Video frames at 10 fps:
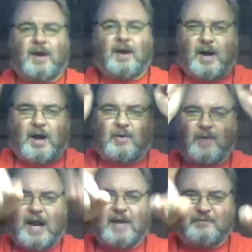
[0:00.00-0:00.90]
All
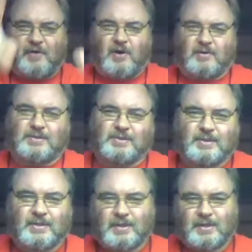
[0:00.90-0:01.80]
right,
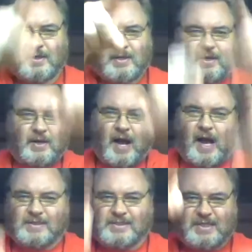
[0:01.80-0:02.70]
folks.
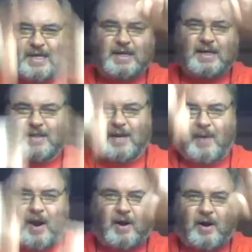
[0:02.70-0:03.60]
I'll see you
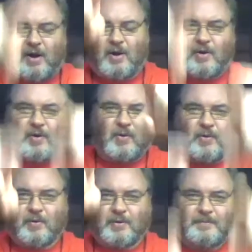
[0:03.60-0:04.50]
tomorrow.